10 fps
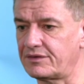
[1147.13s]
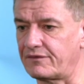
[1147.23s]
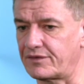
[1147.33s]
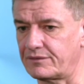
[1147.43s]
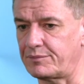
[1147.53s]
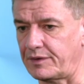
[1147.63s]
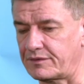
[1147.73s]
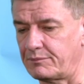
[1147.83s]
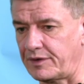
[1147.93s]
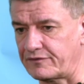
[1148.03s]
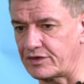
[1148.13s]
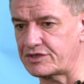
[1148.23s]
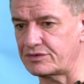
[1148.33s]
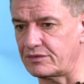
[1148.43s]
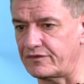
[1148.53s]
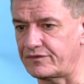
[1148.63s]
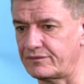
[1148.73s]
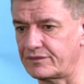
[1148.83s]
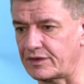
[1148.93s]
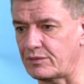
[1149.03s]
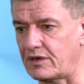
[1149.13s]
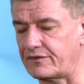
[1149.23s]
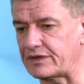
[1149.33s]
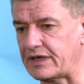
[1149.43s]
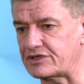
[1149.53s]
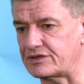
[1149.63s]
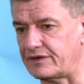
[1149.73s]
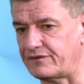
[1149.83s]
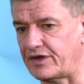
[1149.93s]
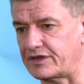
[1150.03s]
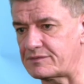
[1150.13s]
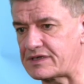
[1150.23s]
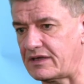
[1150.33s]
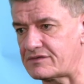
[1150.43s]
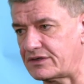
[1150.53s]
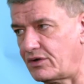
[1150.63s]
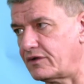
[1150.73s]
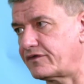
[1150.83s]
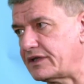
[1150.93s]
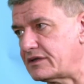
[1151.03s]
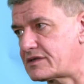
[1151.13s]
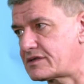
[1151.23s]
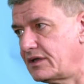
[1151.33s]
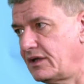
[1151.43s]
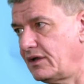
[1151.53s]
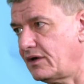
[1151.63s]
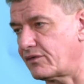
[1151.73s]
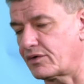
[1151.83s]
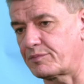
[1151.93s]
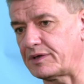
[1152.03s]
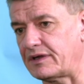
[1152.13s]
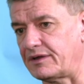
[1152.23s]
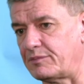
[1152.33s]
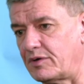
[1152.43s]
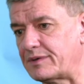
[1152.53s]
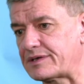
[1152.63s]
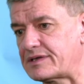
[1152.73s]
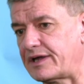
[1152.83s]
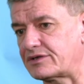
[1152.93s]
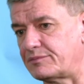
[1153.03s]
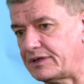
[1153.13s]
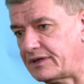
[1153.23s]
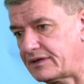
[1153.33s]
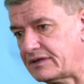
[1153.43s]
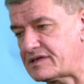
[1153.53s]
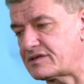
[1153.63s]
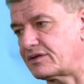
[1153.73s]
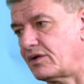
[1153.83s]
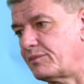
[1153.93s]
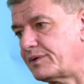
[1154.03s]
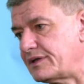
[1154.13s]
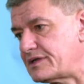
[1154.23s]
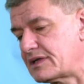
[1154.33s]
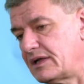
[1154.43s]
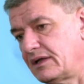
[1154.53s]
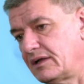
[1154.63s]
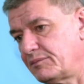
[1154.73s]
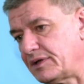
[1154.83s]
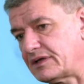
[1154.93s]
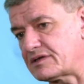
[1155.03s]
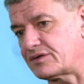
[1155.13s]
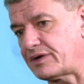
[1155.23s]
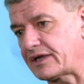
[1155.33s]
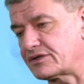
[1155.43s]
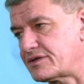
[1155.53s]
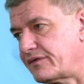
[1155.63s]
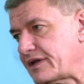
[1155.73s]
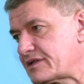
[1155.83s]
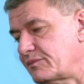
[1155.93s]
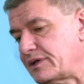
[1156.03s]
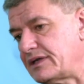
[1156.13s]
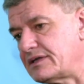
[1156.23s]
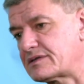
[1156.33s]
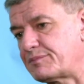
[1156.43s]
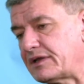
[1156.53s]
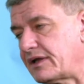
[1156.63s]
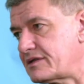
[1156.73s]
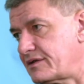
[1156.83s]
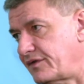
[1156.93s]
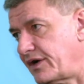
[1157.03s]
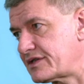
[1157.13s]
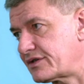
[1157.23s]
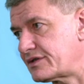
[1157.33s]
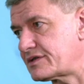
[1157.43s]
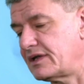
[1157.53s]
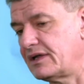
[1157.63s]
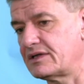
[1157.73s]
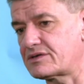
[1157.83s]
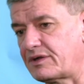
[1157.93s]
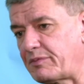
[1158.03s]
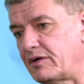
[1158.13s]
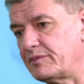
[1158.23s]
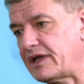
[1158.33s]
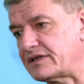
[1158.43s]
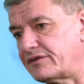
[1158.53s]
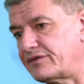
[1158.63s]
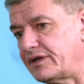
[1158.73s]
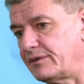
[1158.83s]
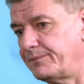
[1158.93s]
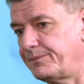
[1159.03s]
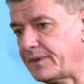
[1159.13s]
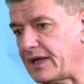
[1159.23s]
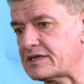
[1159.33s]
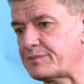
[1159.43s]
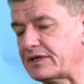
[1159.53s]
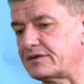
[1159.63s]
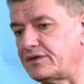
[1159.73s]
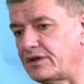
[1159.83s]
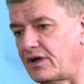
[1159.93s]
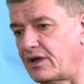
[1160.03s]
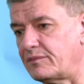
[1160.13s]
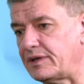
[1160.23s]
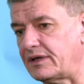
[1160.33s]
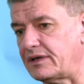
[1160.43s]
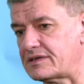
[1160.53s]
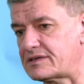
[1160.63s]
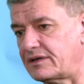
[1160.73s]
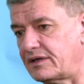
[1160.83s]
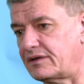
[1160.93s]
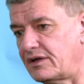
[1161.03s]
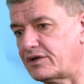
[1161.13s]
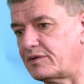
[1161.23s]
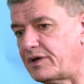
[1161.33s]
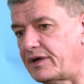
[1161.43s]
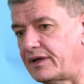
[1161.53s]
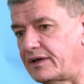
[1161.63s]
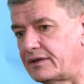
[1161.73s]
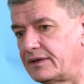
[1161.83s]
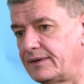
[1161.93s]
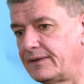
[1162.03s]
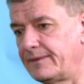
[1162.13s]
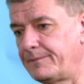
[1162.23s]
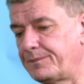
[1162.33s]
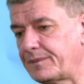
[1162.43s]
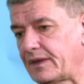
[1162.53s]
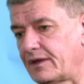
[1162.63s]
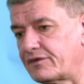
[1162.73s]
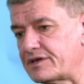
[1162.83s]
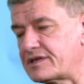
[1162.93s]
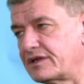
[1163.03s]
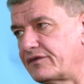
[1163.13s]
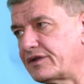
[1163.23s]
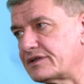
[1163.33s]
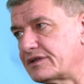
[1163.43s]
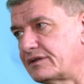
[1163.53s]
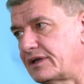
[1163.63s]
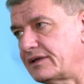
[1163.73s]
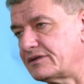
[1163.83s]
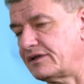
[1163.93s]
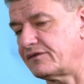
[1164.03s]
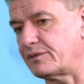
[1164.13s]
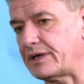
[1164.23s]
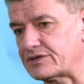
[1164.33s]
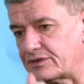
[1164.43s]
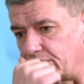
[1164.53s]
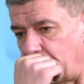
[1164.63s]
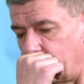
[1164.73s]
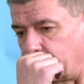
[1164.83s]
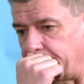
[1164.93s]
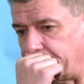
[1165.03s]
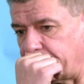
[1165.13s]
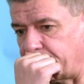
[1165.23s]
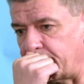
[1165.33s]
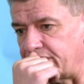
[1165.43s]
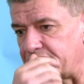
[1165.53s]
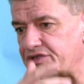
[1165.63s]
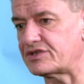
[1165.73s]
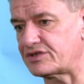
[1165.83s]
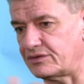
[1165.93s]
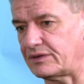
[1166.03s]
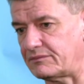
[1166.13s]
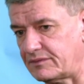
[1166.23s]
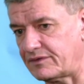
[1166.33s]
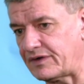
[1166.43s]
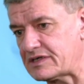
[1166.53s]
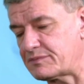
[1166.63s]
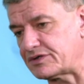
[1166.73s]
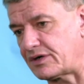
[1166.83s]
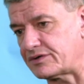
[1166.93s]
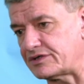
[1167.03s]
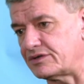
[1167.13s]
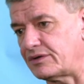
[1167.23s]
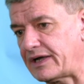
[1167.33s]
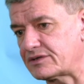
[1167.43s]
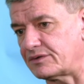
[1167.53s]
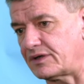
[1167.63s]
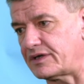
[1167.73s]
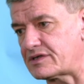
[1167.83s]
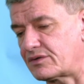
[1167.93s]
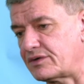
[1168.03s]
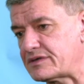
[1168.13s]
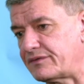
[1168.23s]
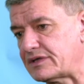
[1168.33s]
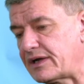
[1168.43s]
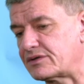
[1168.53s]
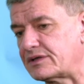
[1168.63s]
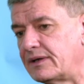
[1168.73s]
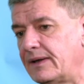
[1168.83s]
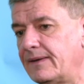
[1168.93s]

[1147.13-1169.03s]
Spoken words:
By virtue of their qualification, they find themselves in all fields of work, be that in the public sector, be that in listed companies, be that as directors of SMEs, be that as advisors. So they permeate every aspect of the economy, and as they occupy a very significant and influential role, and therefore, in addition to, and the vast majority do act with the highest degrees of integrity.